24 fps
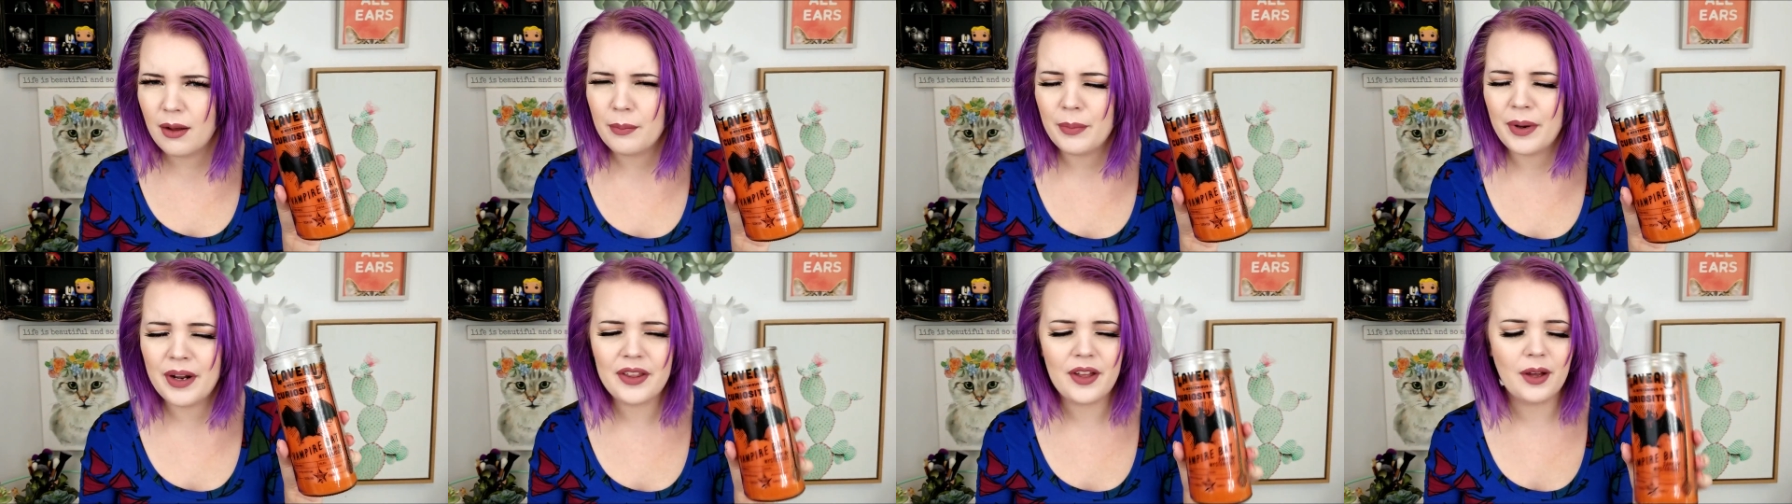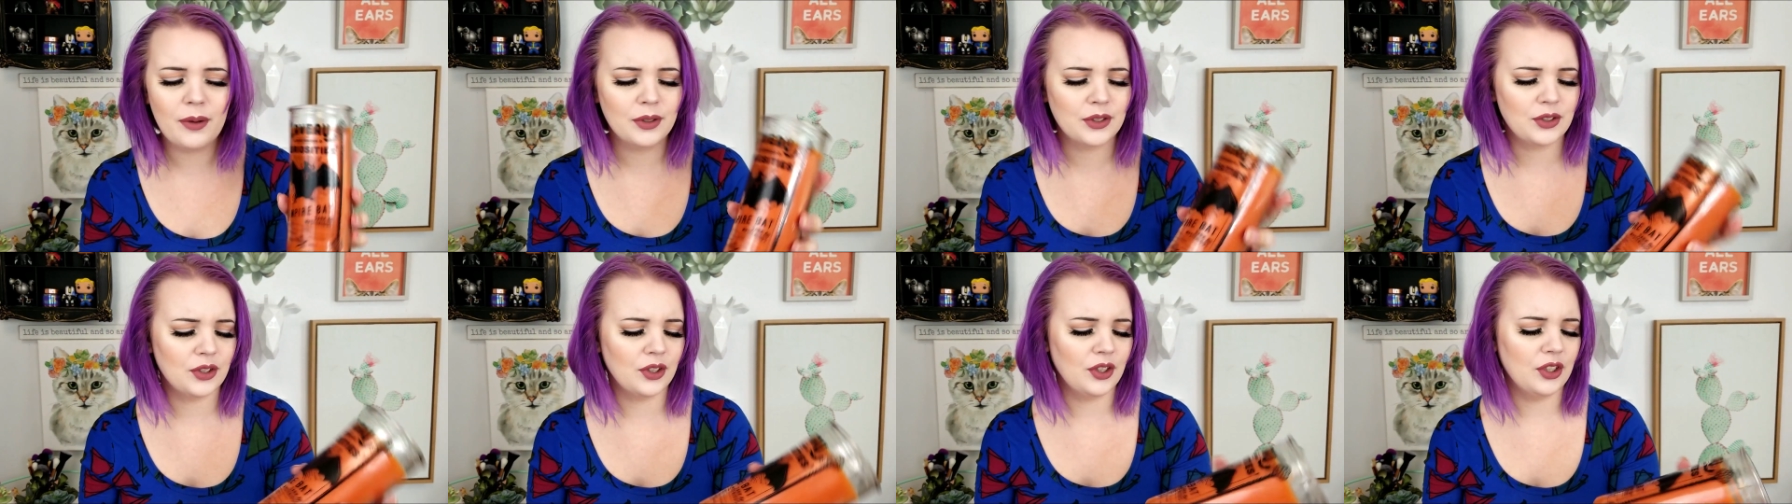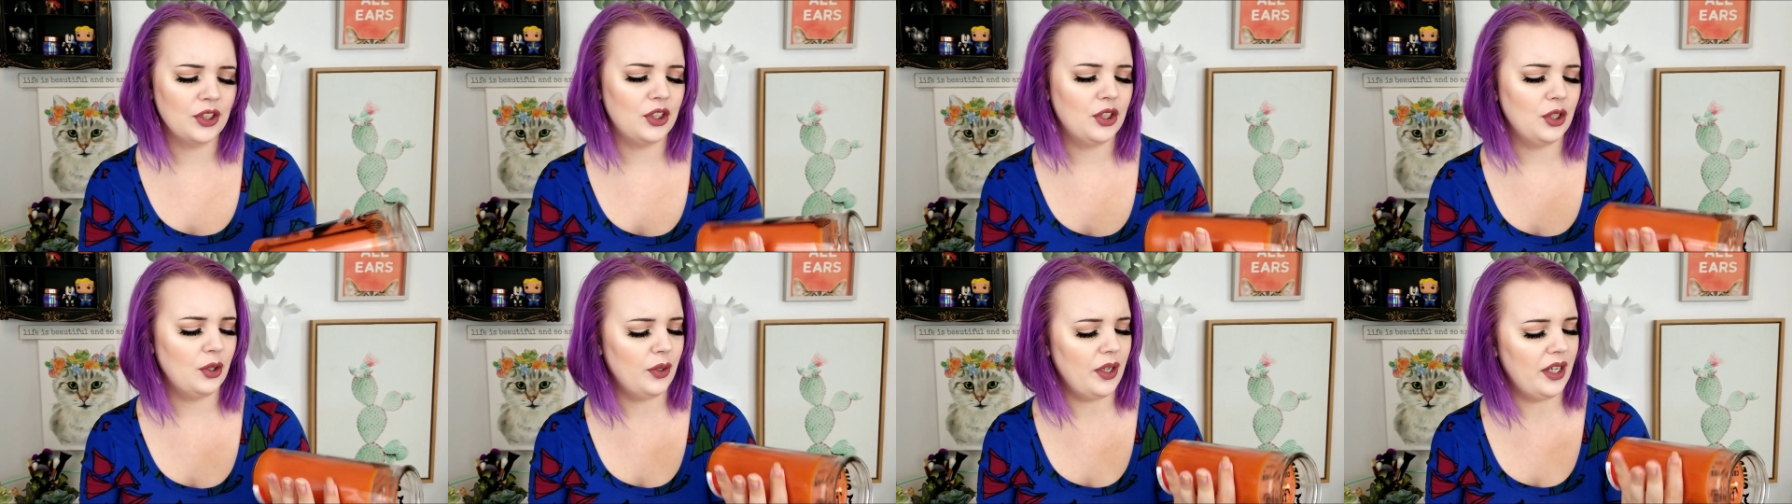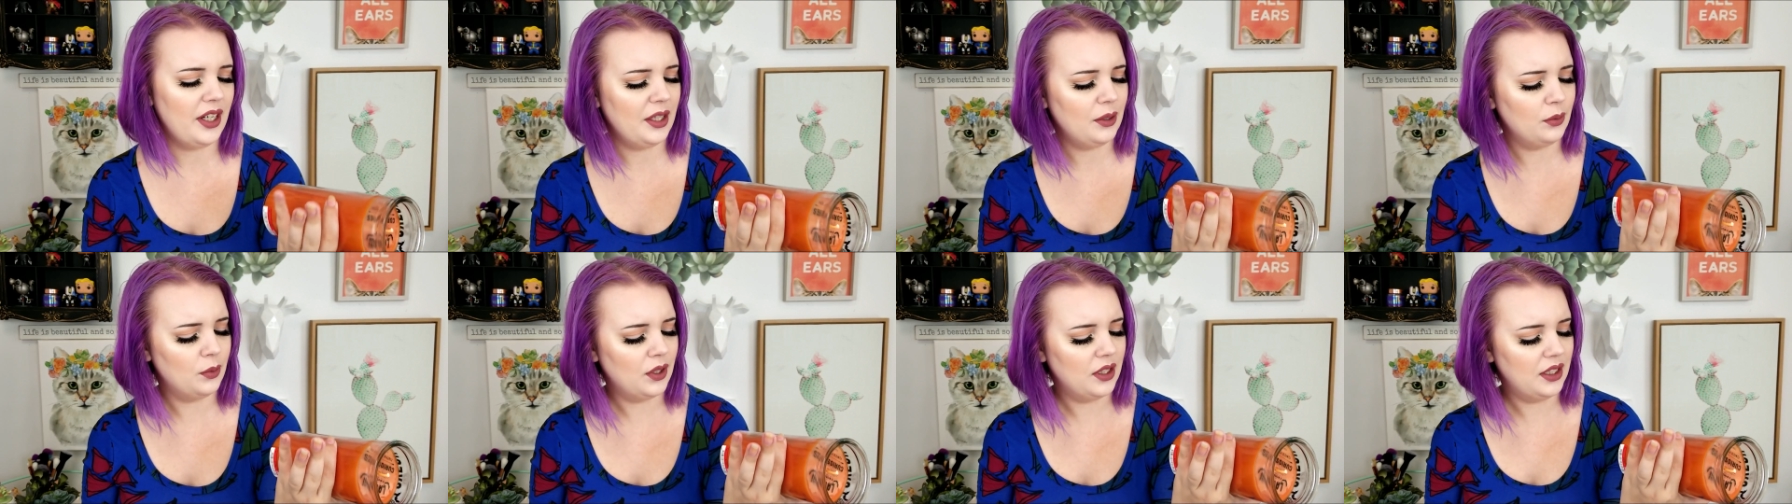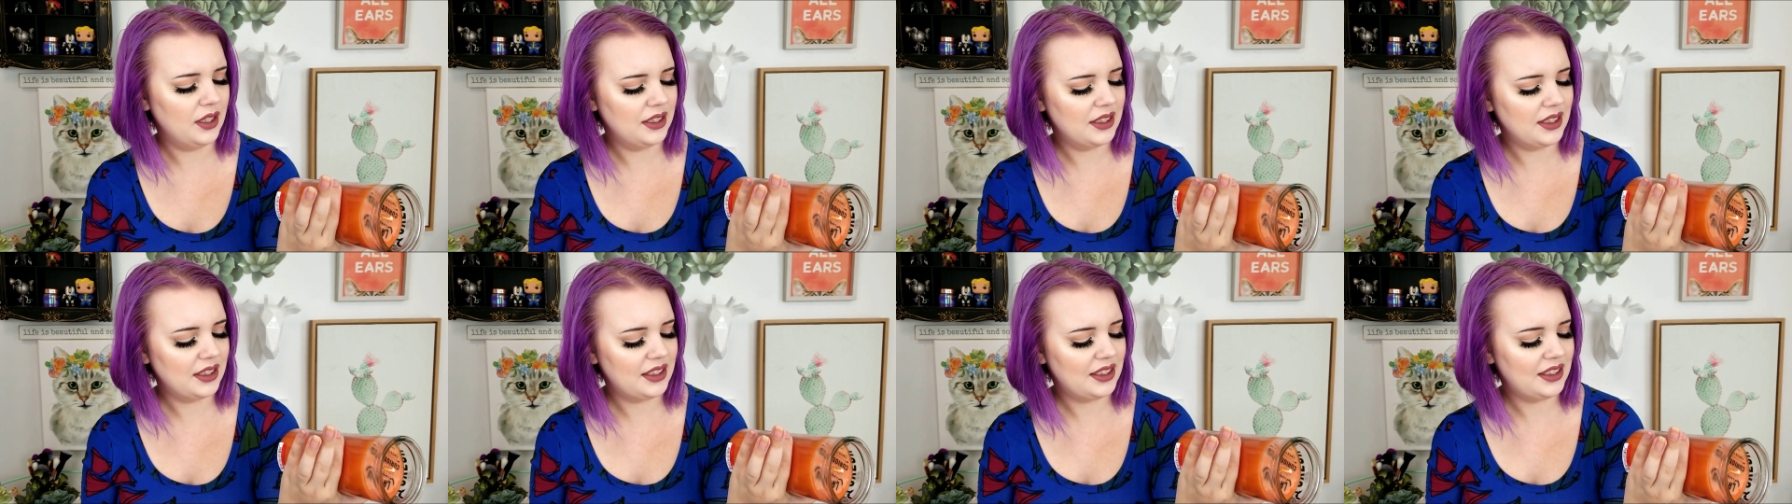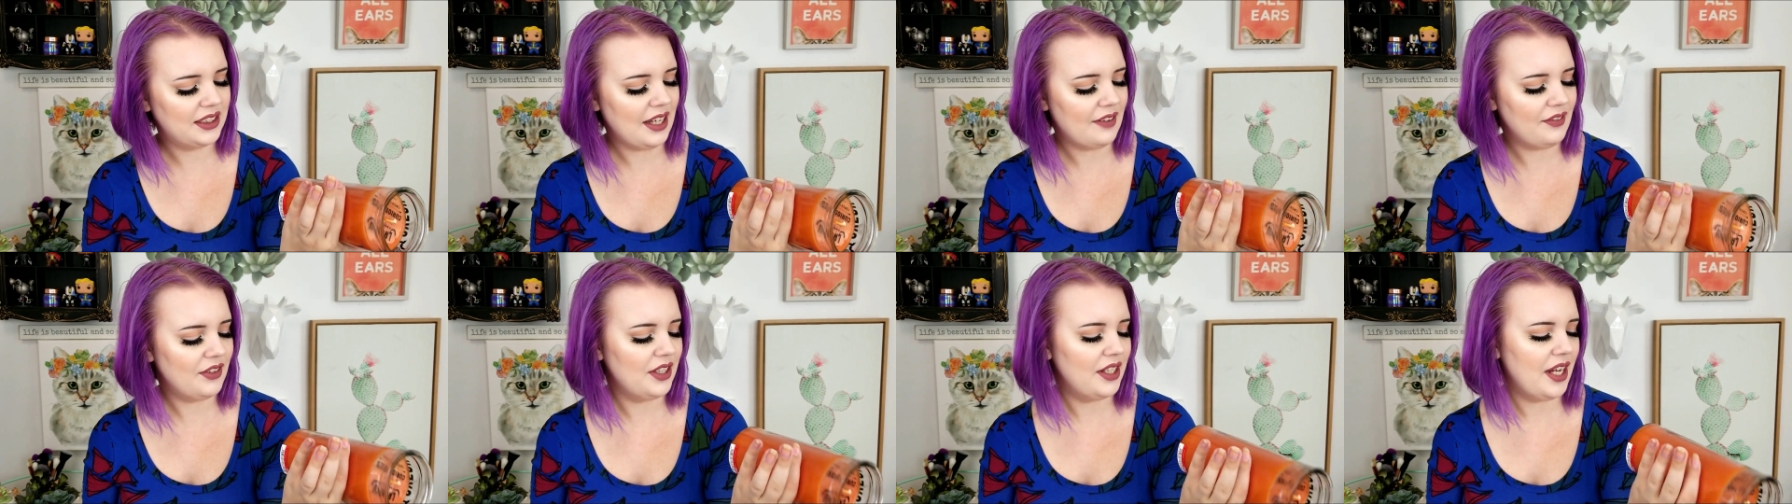I thought it was really cute, and it was
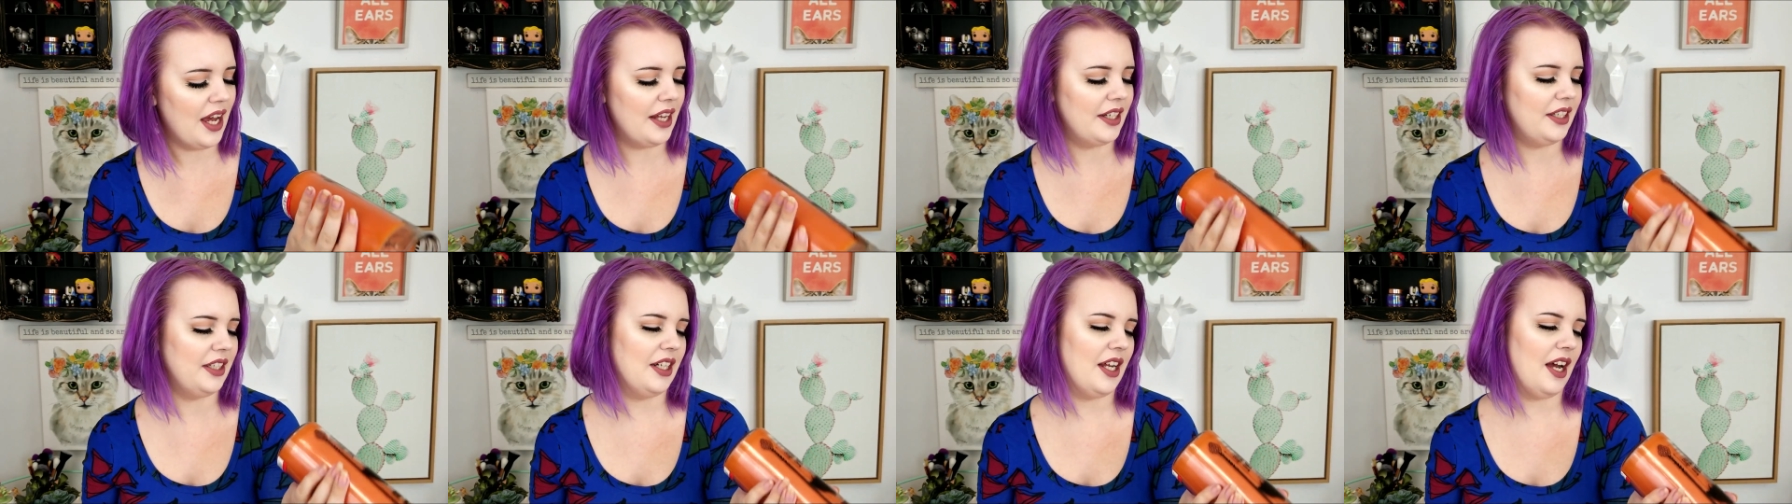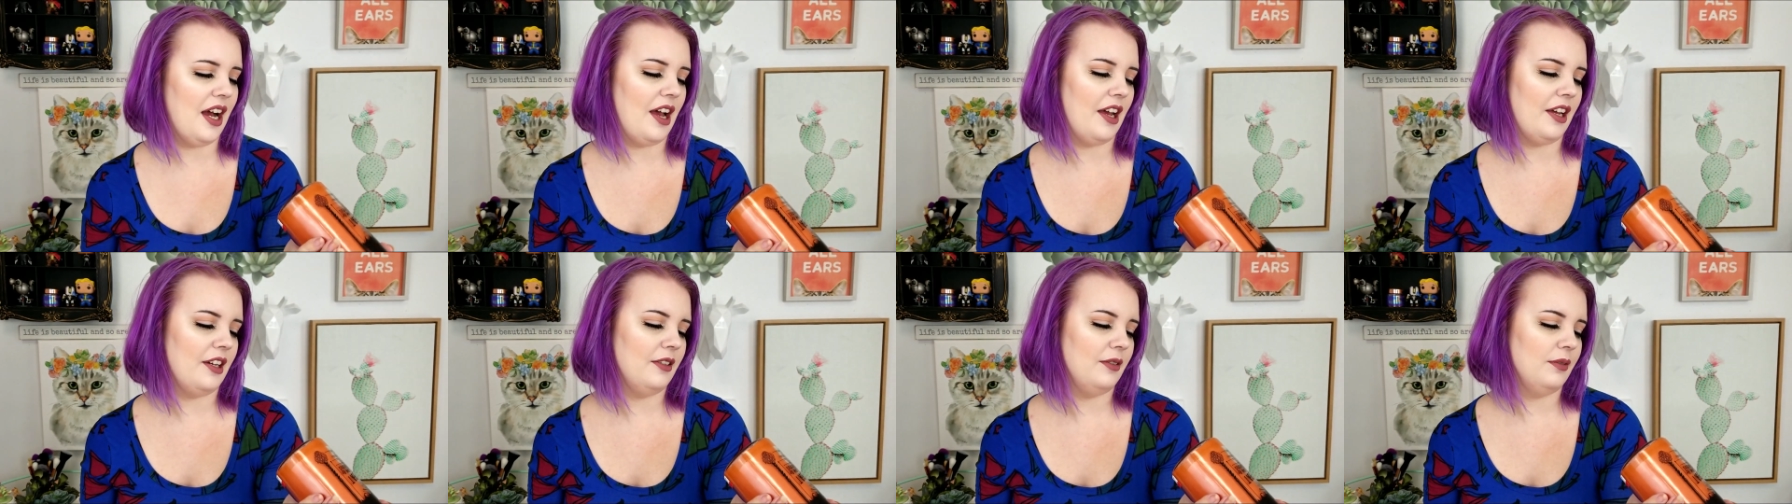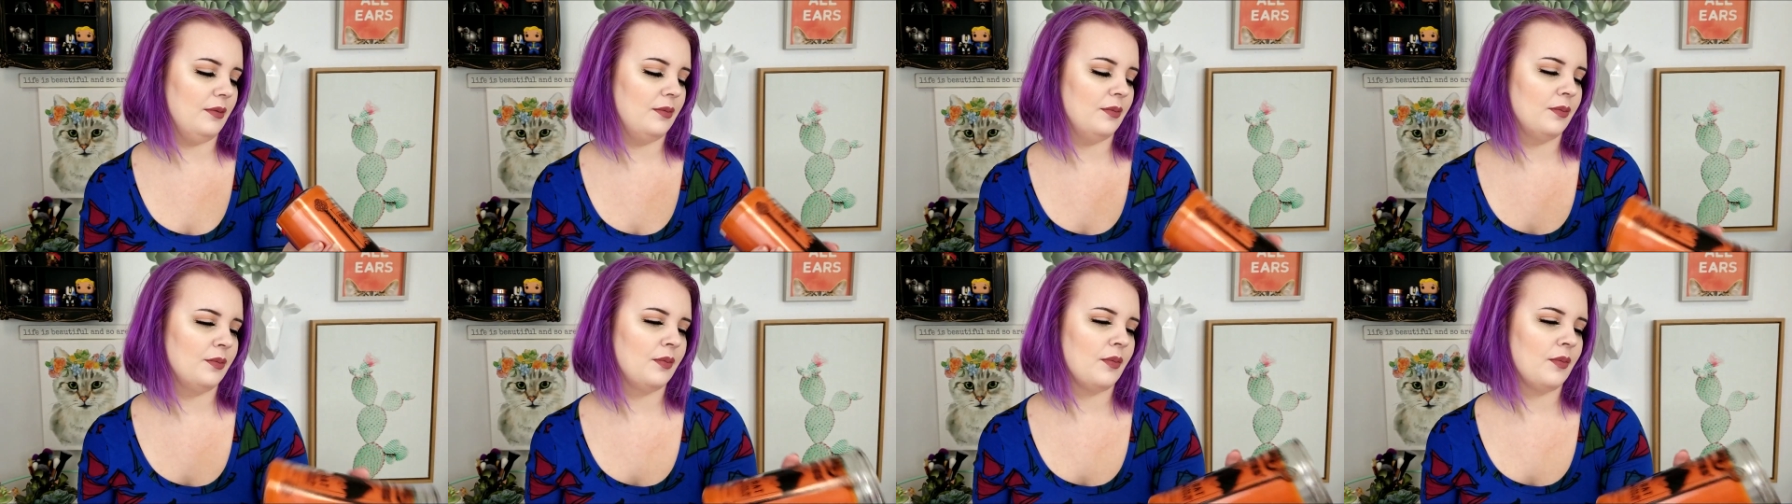$7.99.